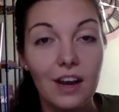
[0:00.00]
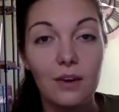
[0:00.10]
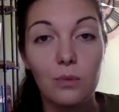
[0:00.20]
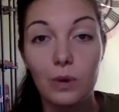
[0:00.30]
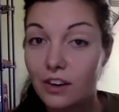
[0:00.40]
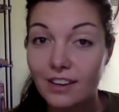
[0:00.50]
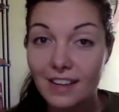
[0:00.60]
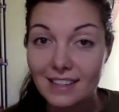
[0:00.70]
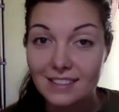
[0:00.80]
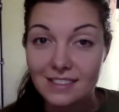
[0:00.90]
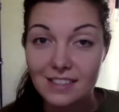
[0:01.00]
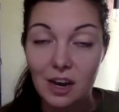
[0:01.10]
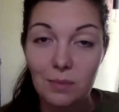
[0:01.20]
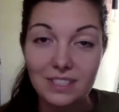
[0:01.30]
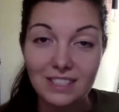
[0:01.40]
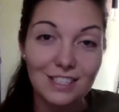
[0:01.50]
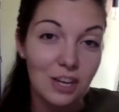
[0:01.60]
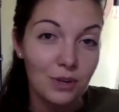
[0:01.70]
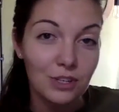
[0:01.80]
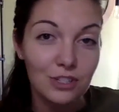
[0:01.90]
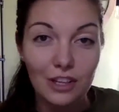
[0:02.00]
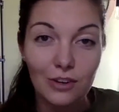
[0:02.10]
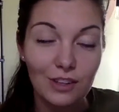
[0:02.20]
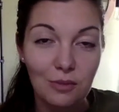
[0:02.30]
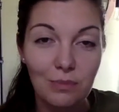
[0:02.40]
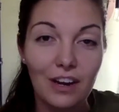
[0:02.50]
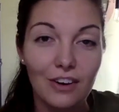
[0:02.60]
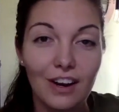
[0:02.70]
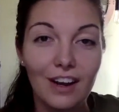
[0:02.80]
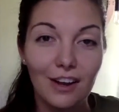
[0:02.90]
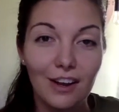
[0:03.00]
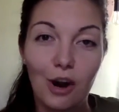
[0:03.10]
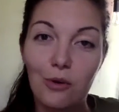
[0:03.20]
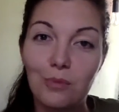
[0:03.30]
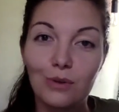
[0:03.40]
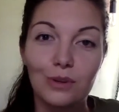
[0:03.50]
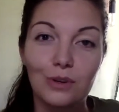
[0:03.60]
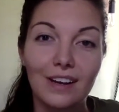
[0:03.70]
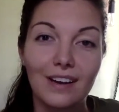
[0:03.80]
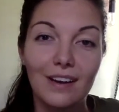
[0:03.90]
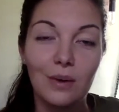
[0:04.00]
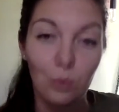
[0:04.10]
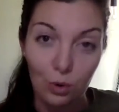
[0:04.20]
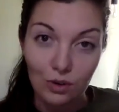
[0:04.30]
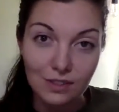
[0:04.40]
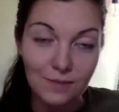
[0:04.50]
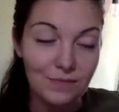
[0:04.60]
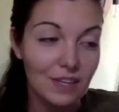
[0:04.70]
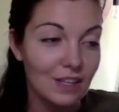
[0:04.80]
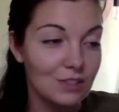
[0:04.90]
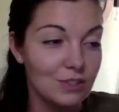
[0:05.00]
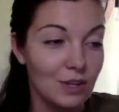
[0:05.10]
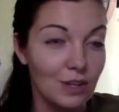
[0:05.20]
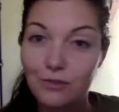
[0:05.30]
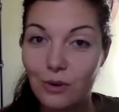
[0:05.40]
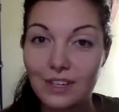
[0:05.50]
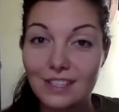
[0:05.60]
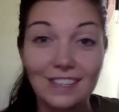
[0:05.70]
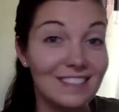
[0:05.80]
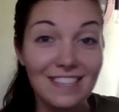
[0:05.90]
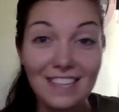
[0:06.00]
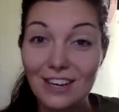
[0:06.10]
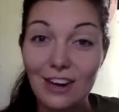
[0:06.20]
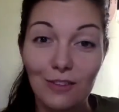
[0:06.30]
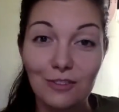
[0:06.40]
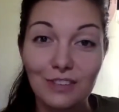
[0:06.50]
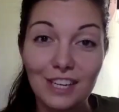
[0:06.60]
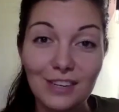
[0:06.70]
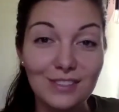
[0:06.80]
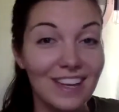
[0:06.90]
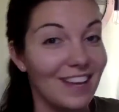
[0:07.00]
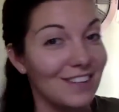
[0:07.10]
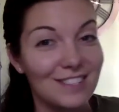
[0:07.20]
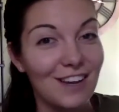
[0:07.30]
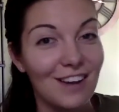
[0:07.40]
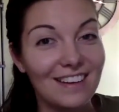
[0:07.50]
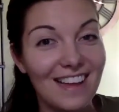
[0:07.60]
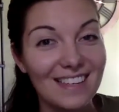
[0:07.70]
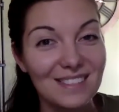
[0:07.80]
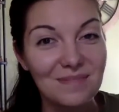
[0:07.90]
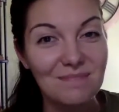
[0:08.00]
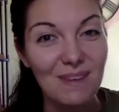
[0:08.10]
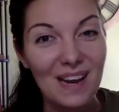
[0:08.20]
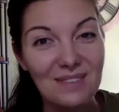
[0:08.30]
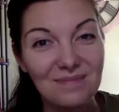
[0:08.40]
with our class to help us get to know each other a little better in our remote learning world. So I look forward to seeing all of your videos, and I'll see you in class. Bye.